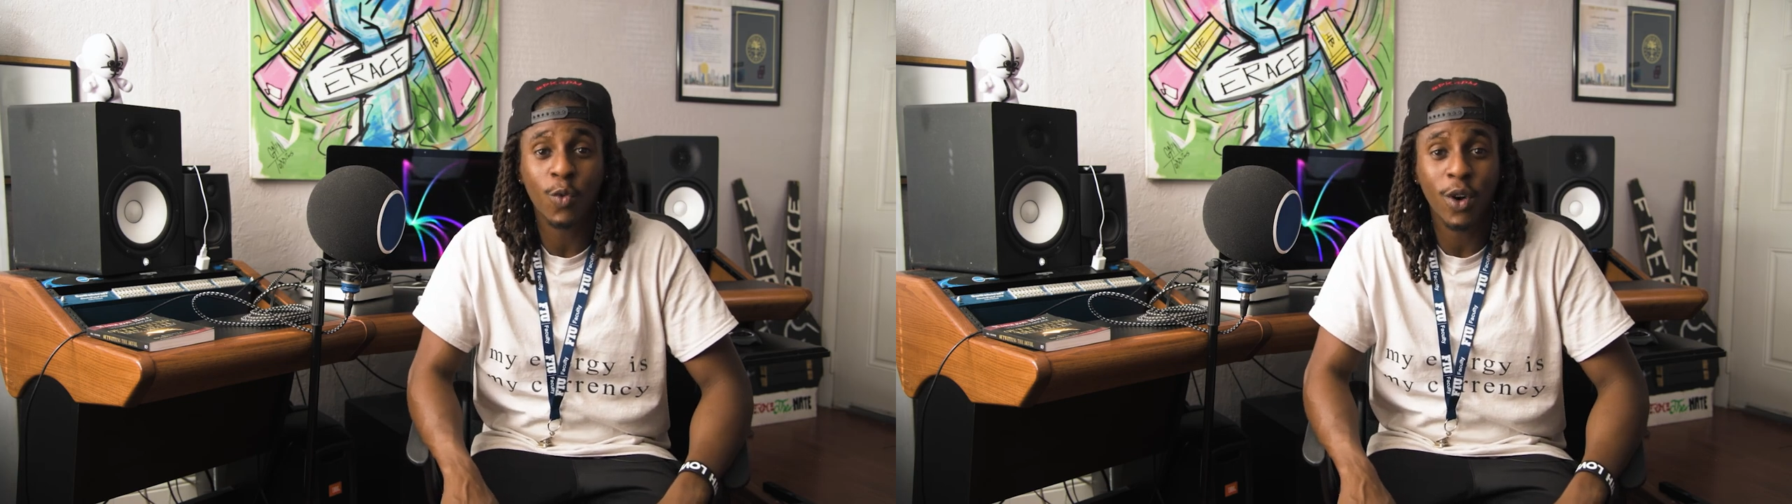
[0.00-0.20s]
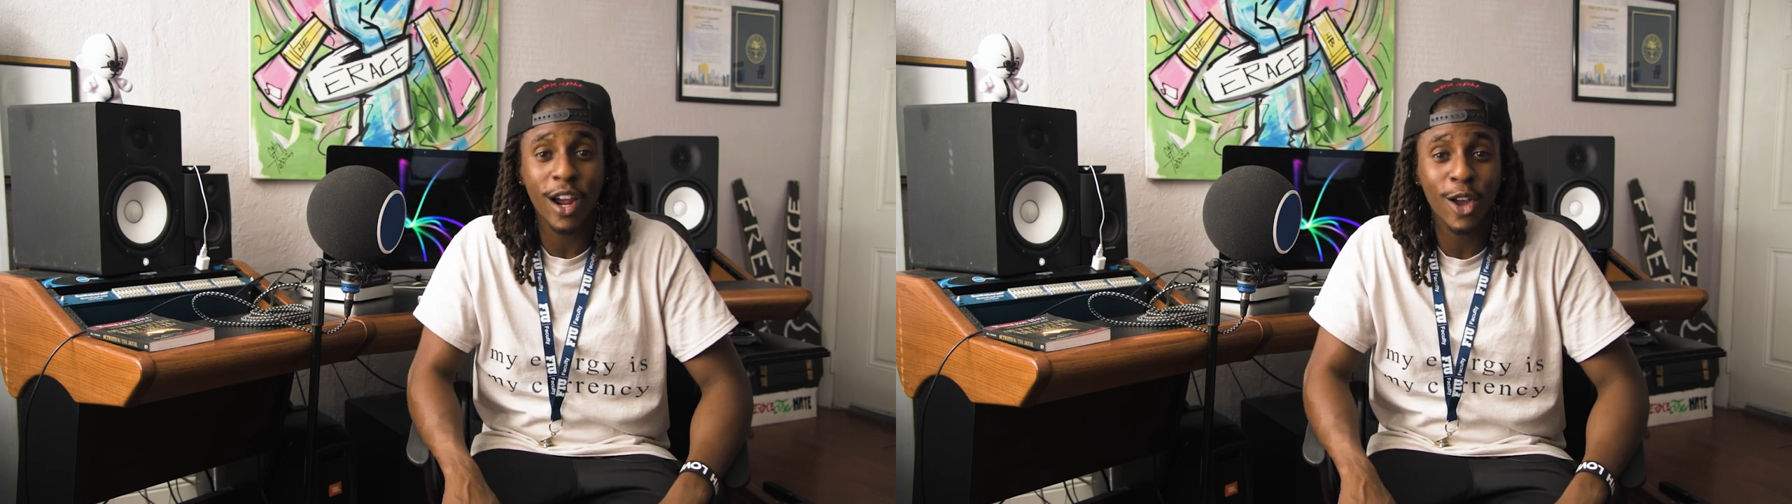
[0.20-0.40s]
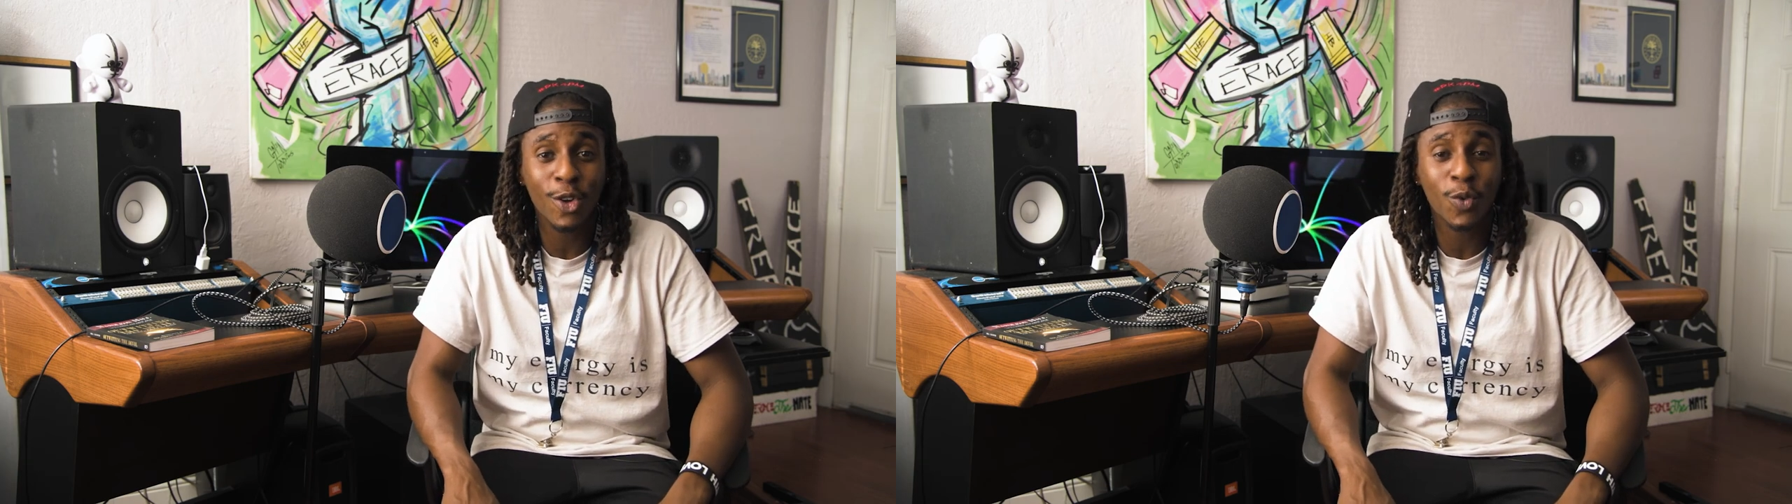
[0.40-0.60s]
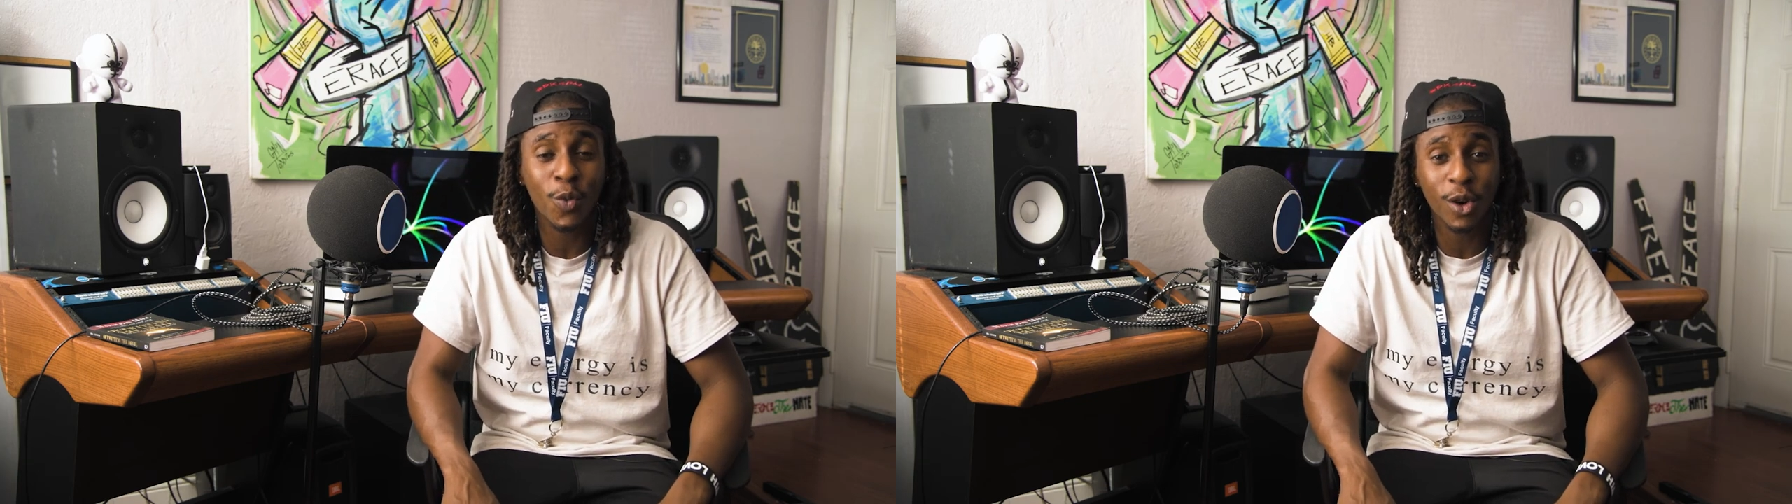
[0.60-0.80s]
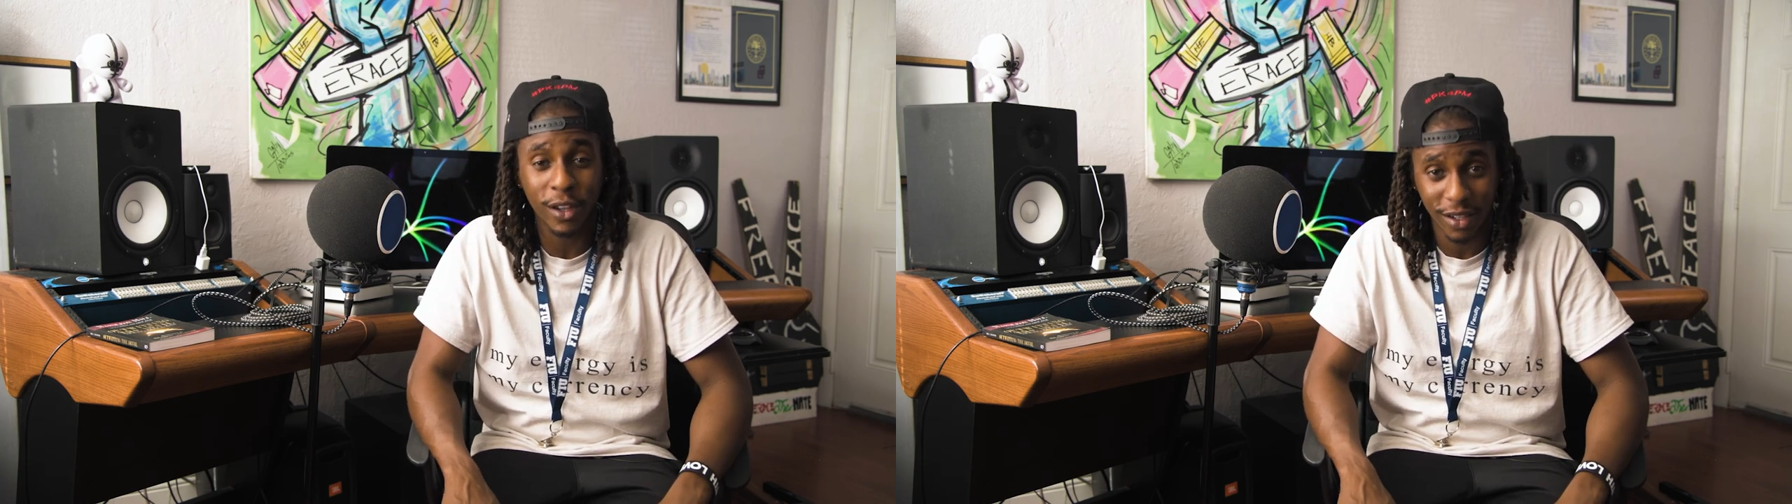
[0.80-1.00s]
round
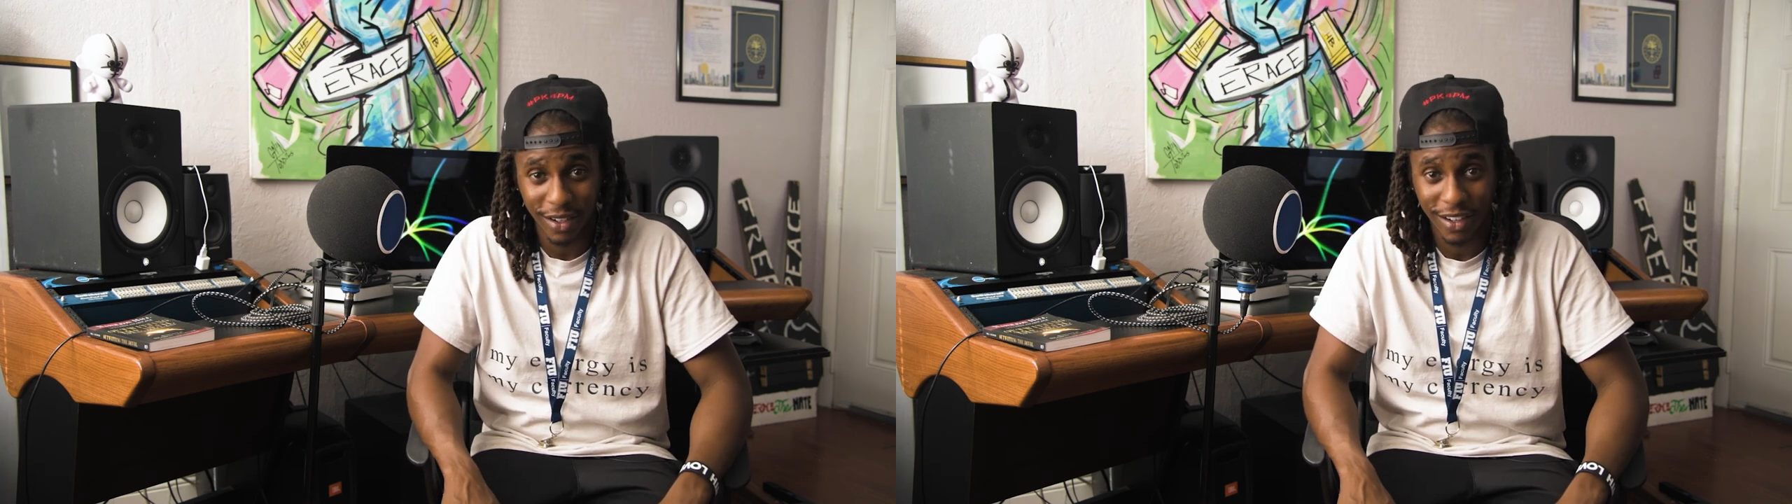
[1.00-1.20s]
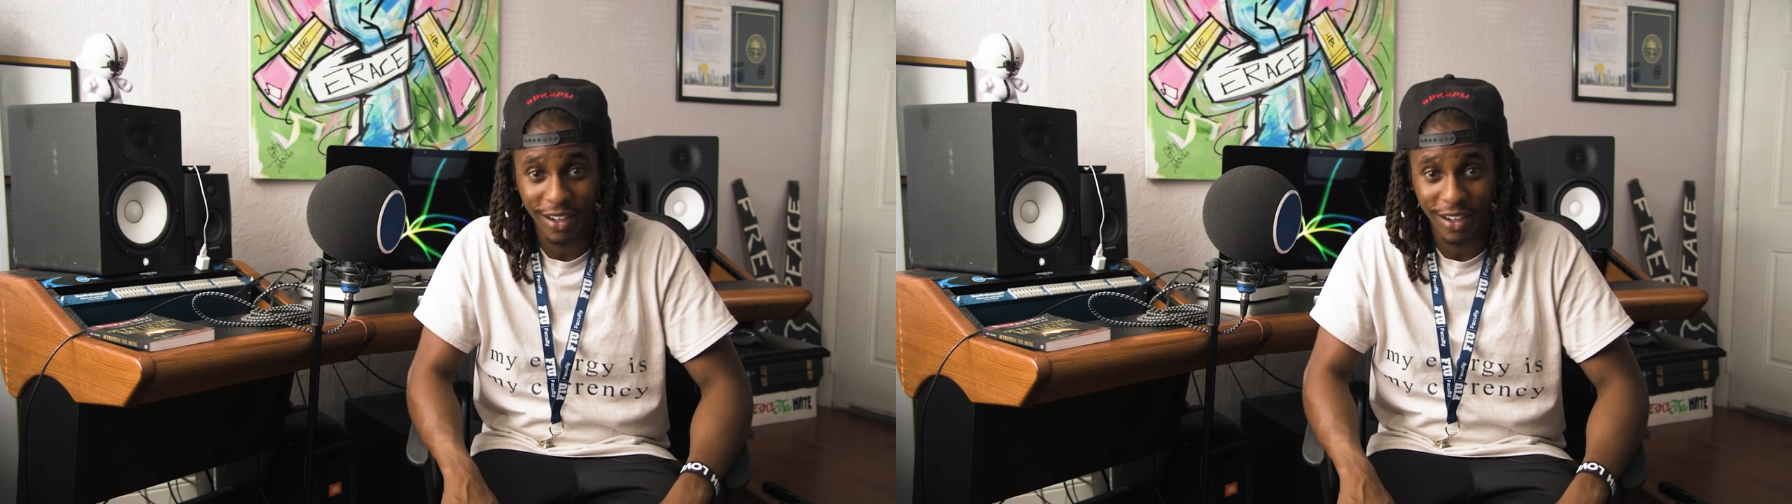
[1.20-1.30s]
one.